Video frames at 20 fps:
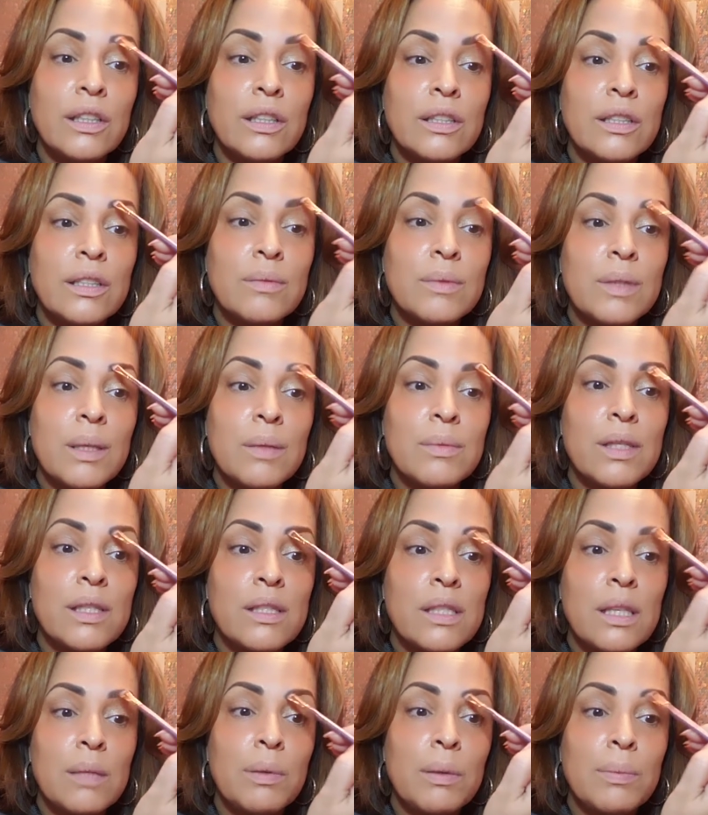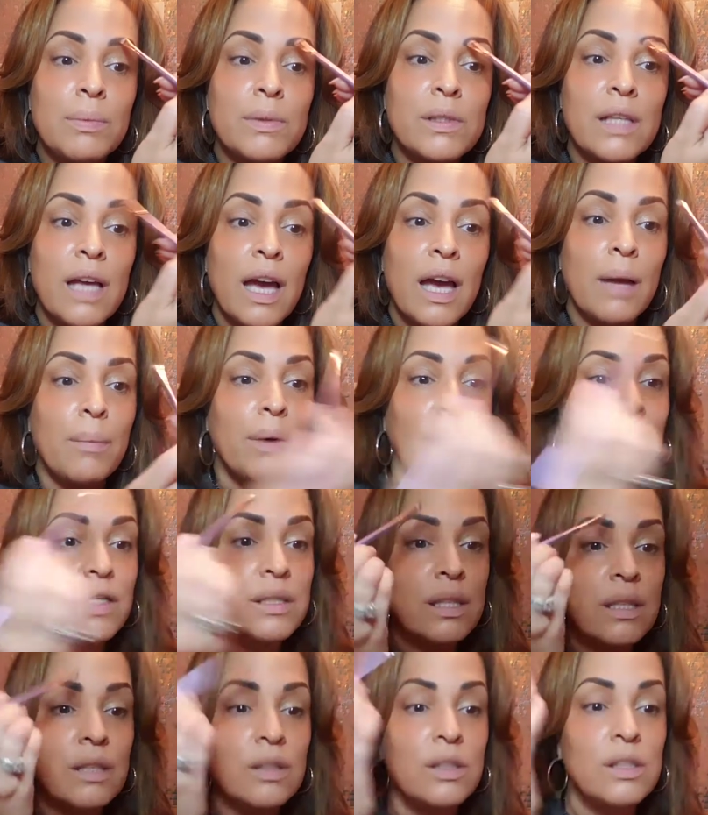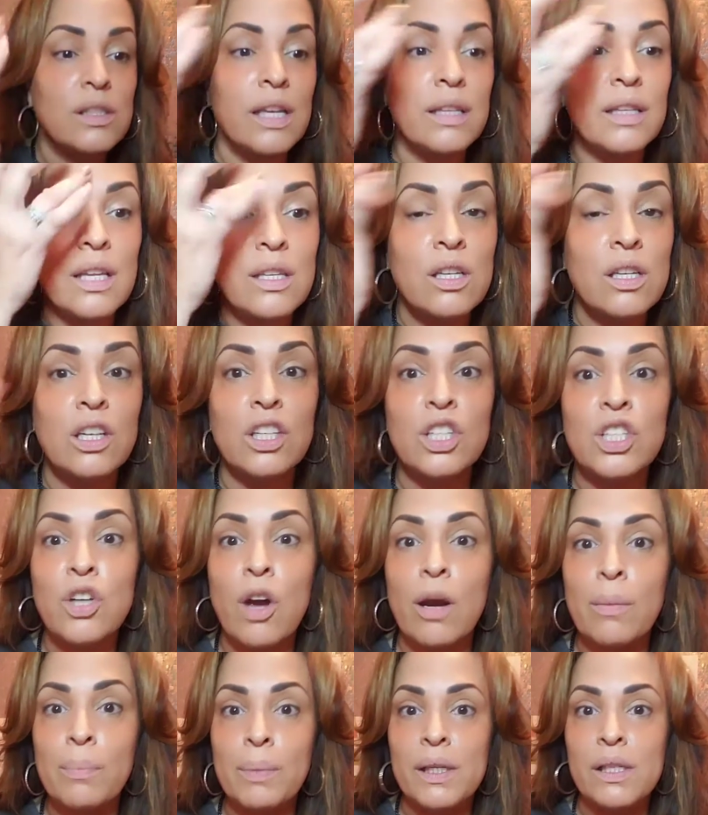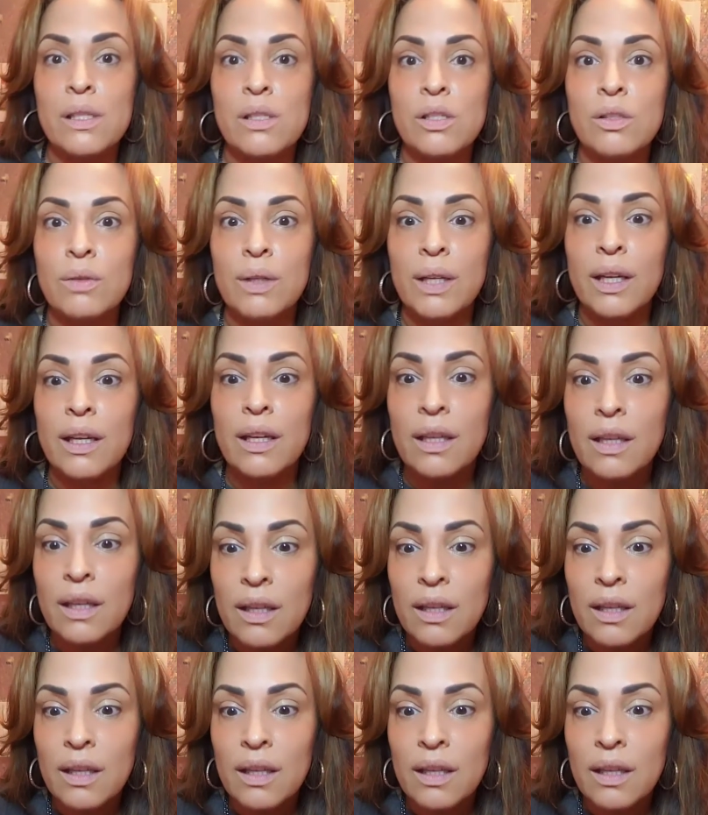Sometimes I see people's eyebrows and it looks like they took a Sharpie to it.